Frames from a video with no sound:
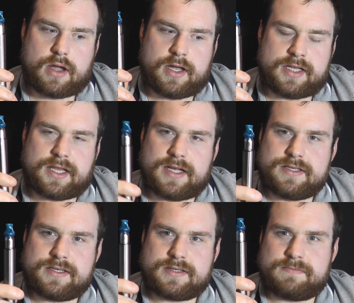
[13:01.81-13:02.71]
it
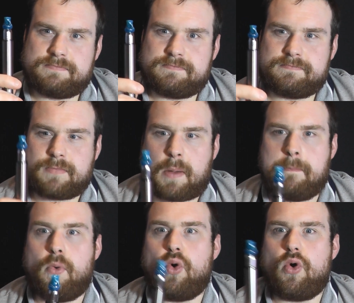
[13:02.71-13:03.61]
does
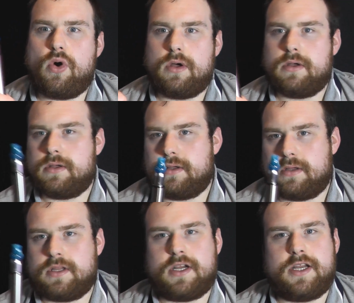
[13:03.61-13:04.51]
more
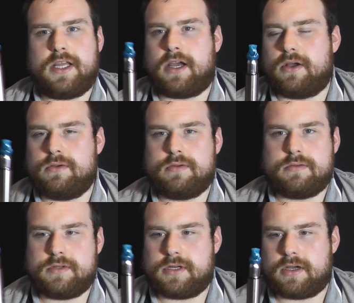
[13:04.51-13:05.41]
than an eGo,
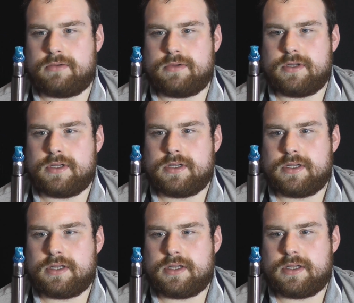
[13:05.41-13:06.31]
you know,
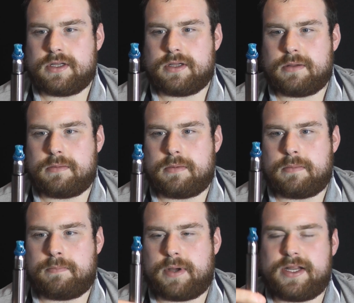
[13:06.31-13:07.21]

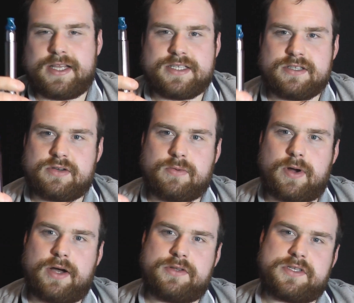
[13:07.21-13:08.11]
but it isn't
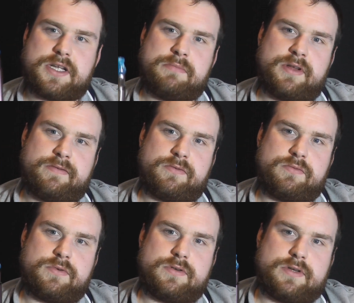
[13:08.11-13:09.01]
quite on the same
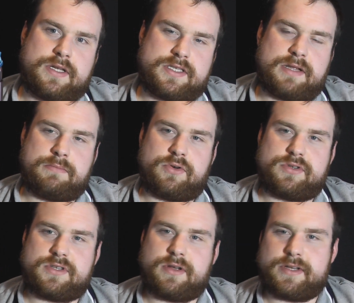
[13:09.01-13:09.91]
level as their
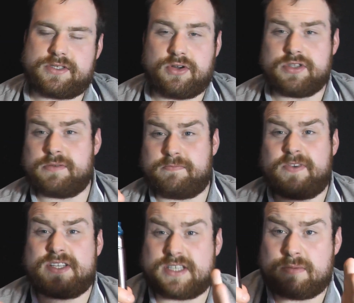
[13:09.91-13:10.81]
mod, so it's got to
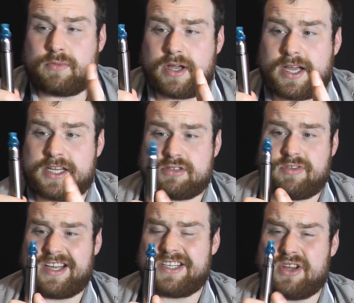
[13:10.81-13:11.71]
fit somewhere, and it's
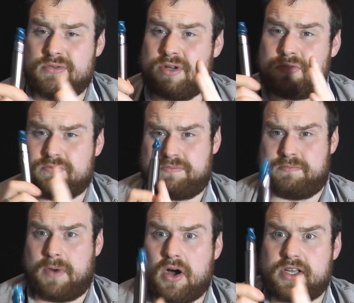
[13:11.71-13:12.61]
created its own little
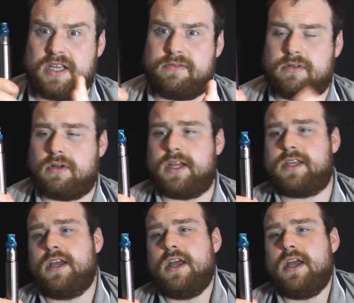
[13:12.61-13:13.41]
market, if you like.